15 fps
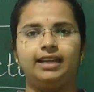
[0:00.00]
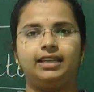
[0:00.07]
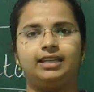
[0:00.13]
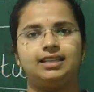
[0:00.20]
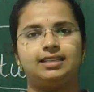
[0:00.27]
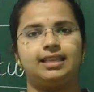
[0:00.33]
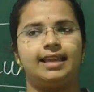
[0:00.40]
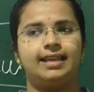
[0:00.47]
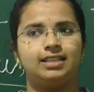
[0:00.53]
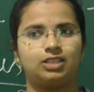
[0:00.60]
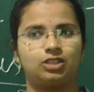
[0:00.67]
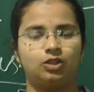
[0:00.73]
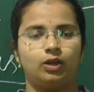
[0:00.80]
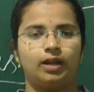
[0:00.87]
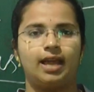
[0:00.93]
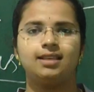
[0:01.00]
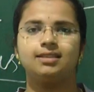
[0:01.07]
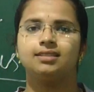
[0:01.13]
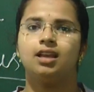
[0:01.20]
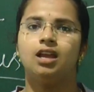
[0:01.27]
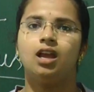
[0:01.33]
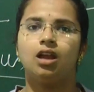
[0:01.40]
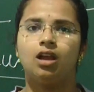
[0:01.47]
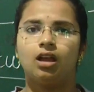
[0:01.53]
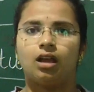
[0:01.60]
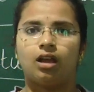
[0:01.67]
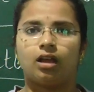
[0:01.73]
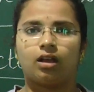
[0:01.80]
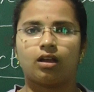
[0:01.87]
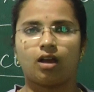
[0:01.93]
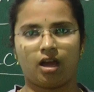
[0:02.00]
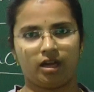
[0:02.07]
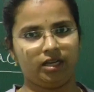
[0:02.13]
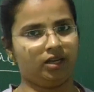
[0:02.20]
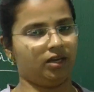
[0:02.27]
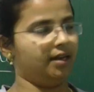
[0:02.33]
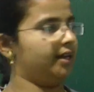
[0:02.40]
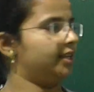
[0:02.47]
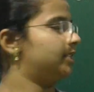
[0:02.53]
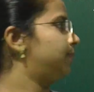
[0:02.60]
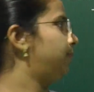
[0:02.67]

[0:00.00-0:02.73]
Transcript: it is hence known as carnivorous